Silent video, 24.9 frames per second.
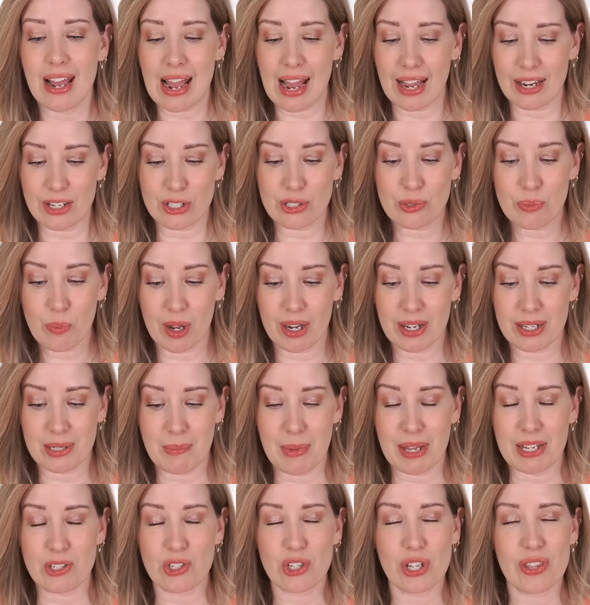I just wanted to
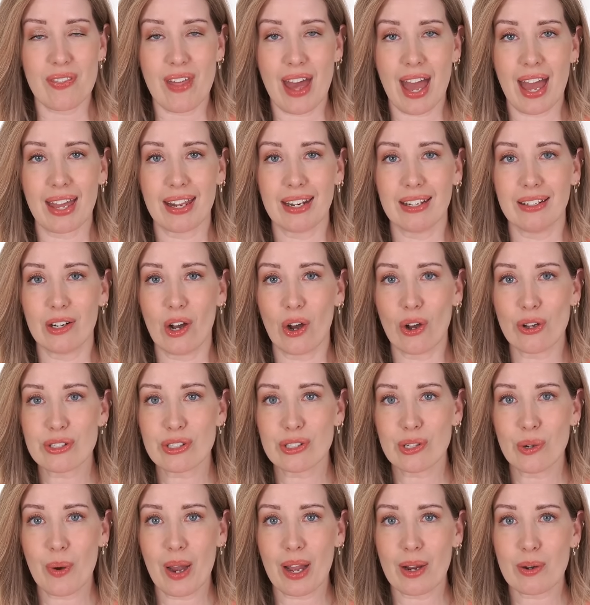mention that. And
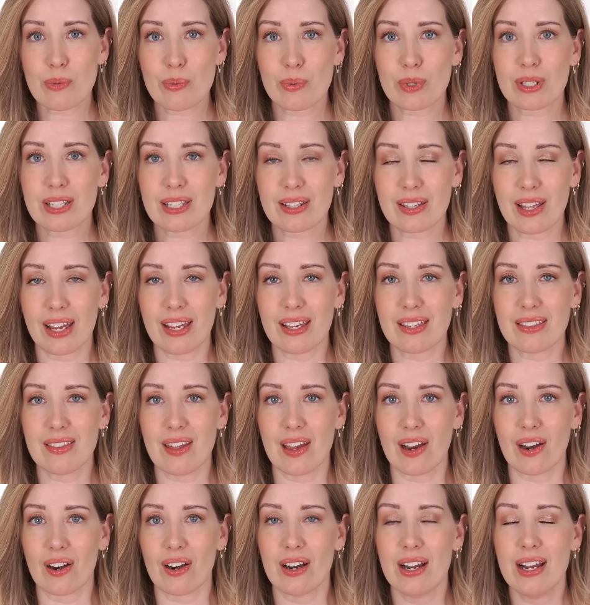also, I really like
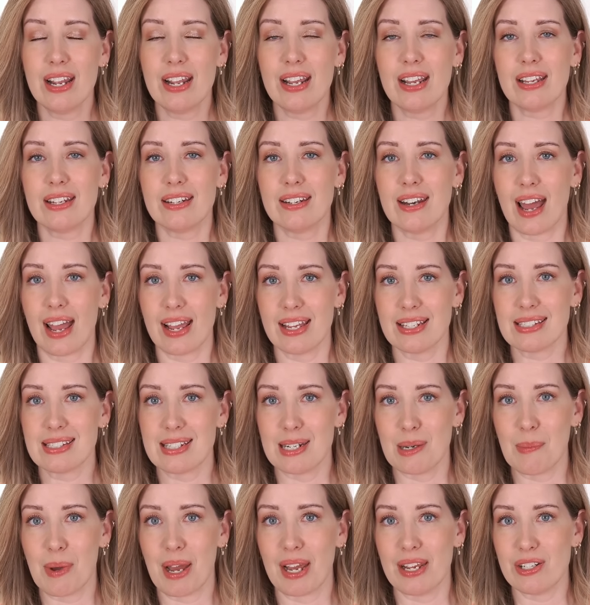their
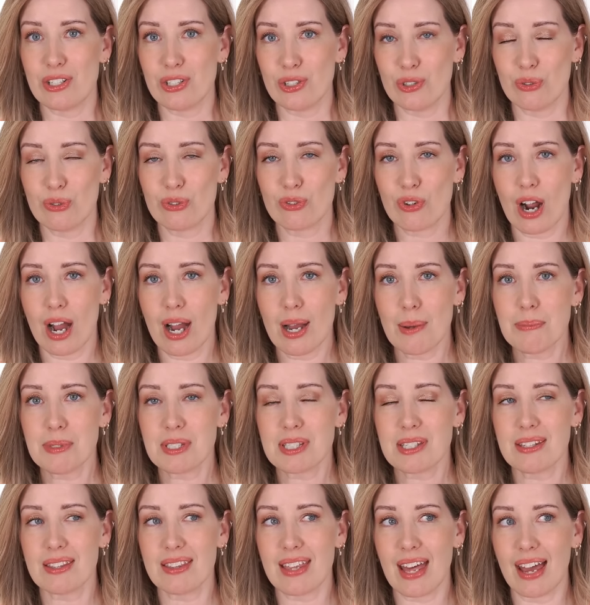Niacinamide
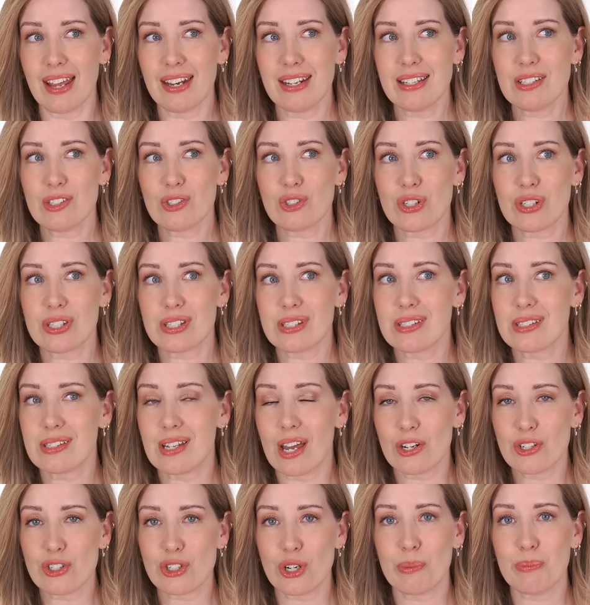Dewdrops. That is just
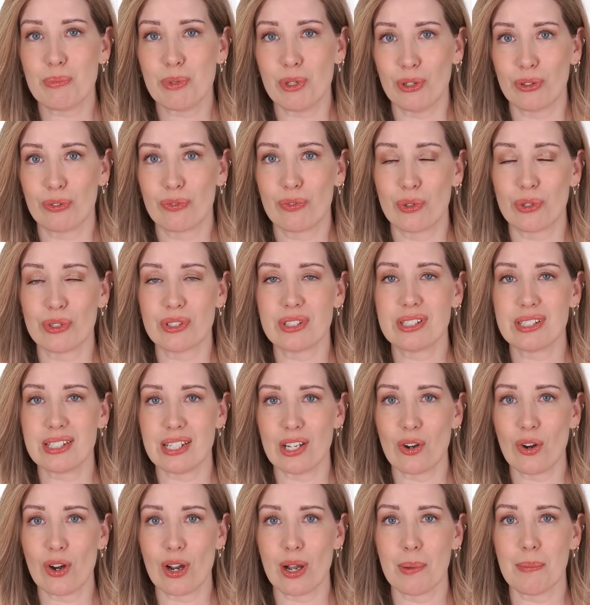such a beautiful
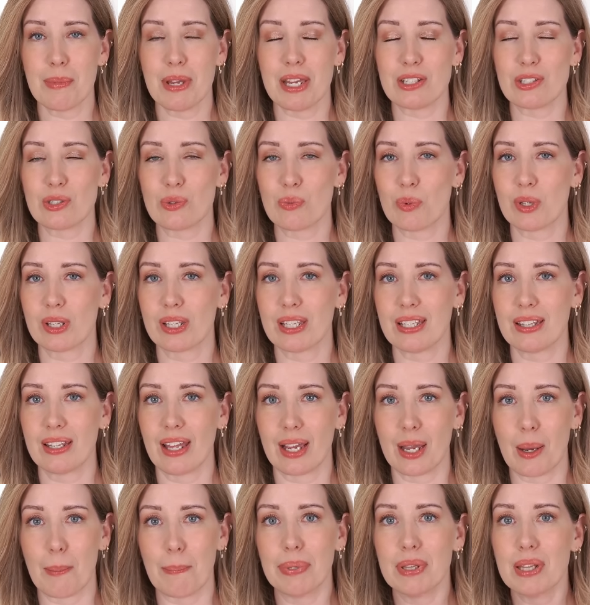serum. It's really
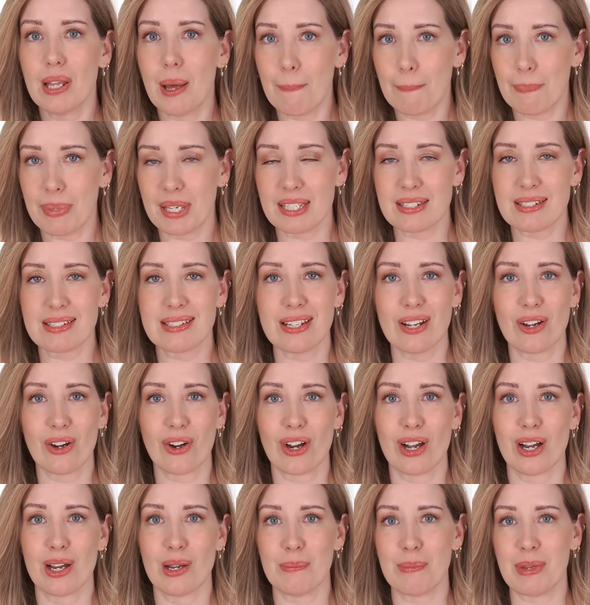like a plumping
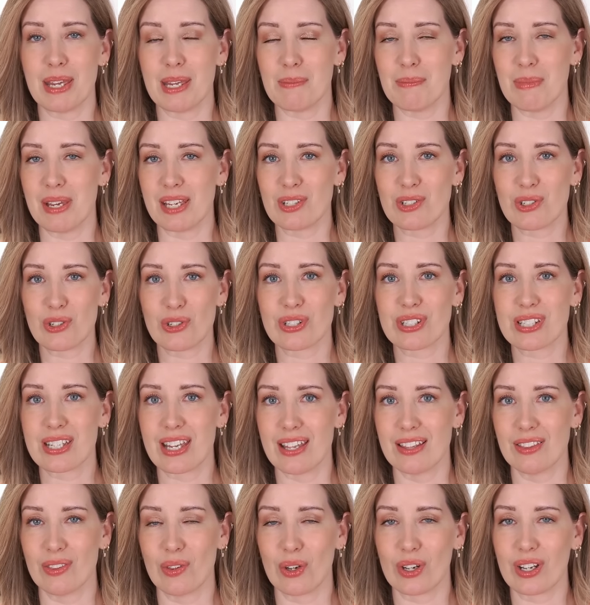serum. It makes your
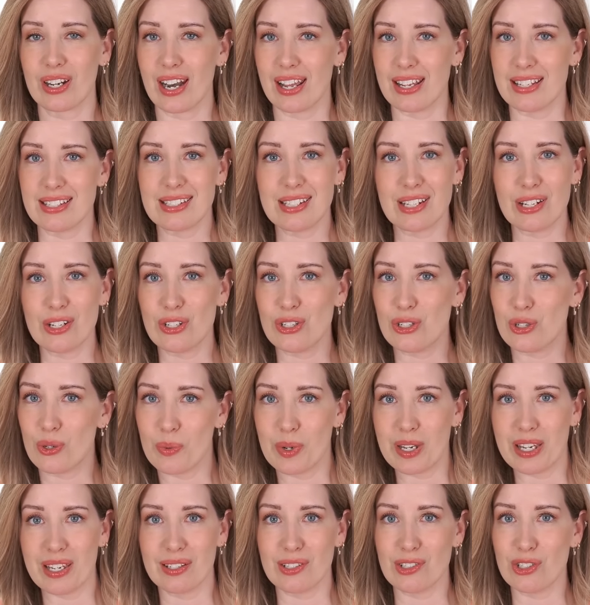skin look nice and
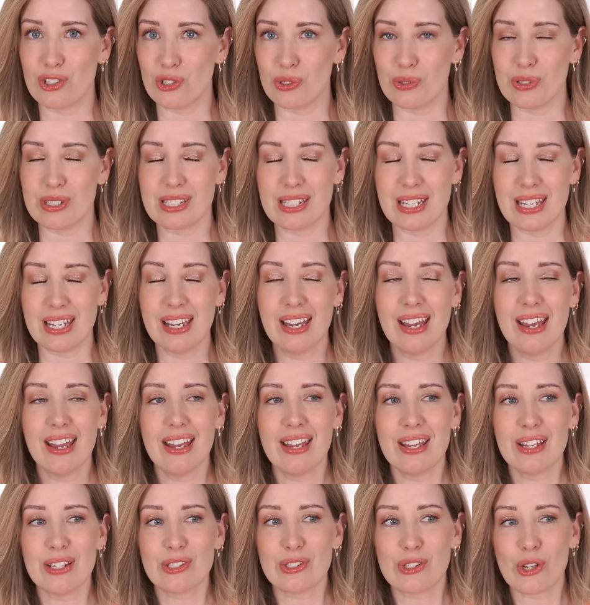dewy and juicy.
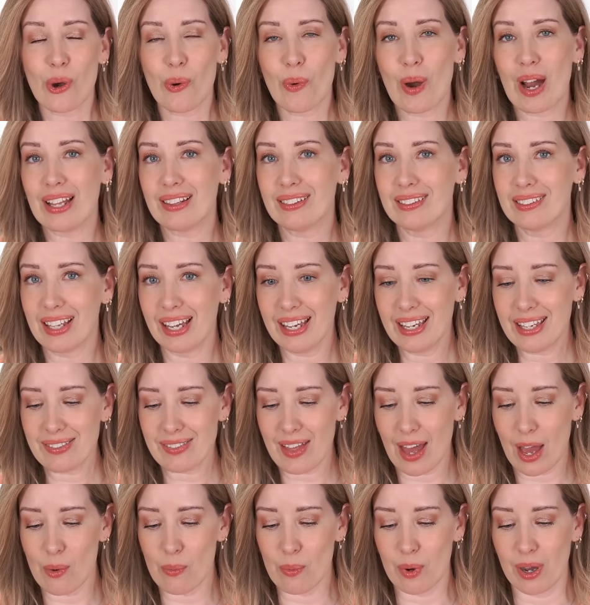So I like
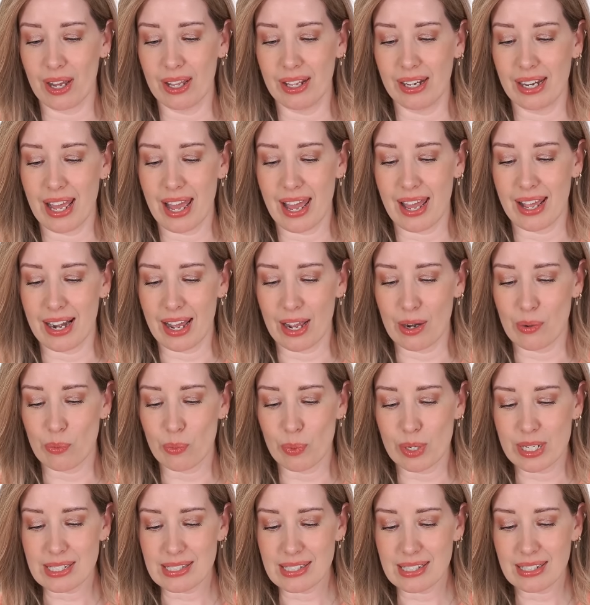that one. And I
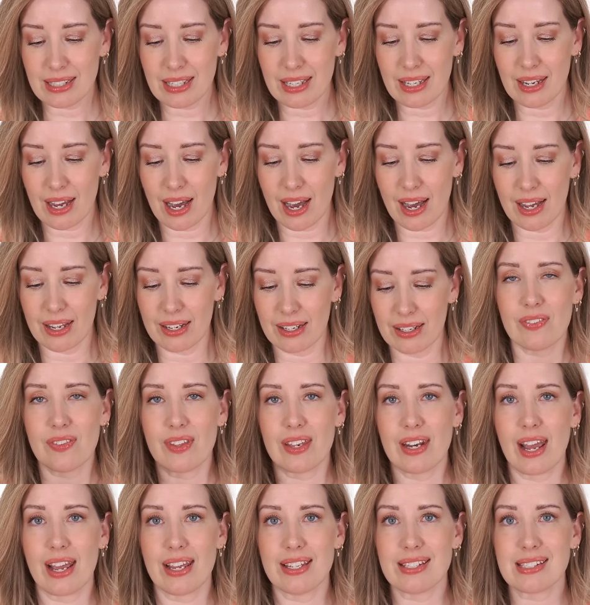recently got the
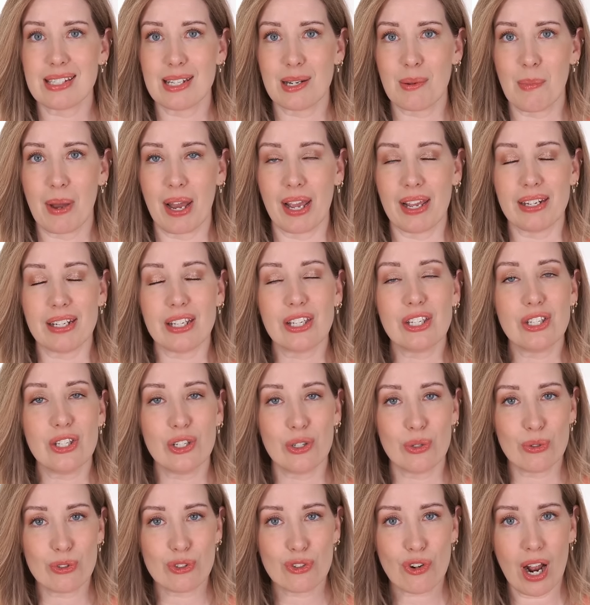Niacinamide
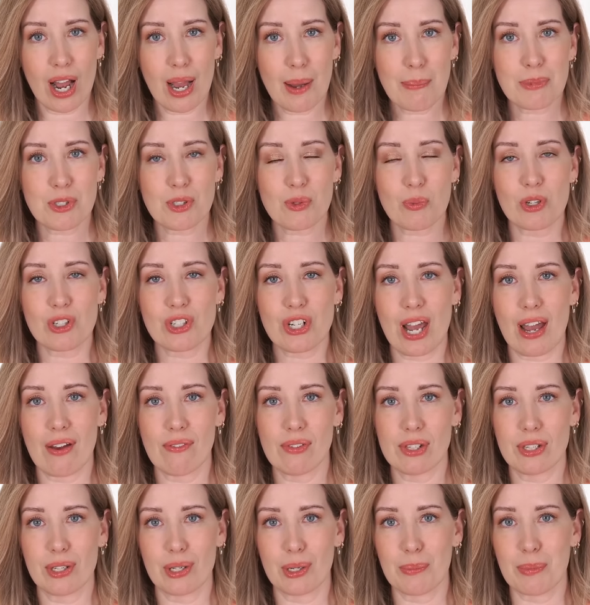Hue Drops, which
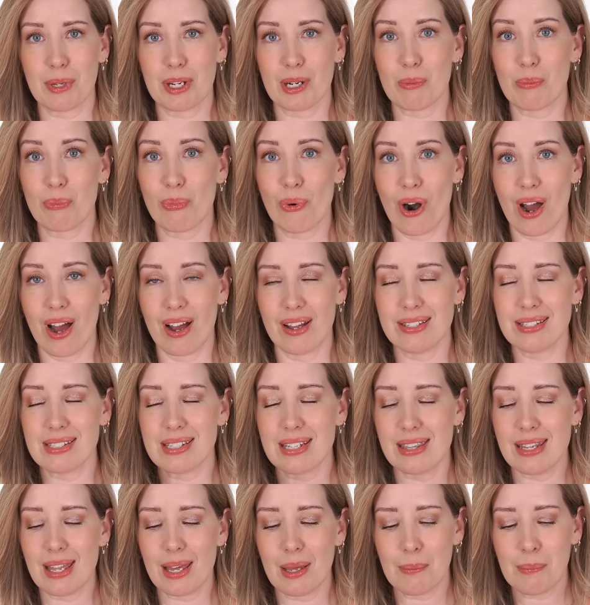have a little bit of bronze
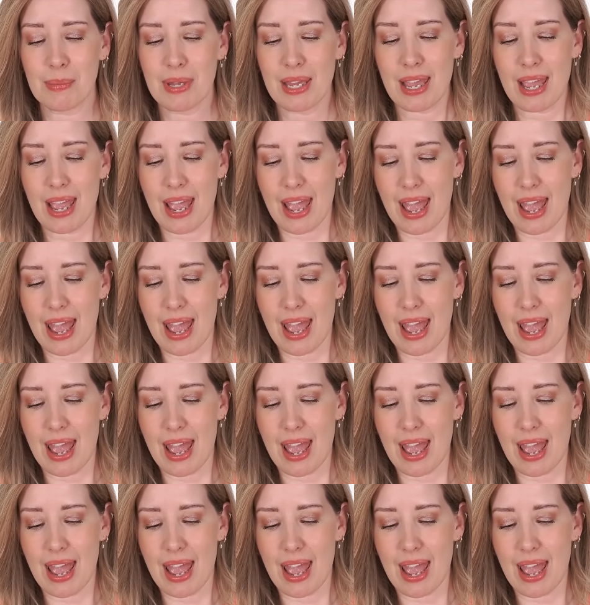in them.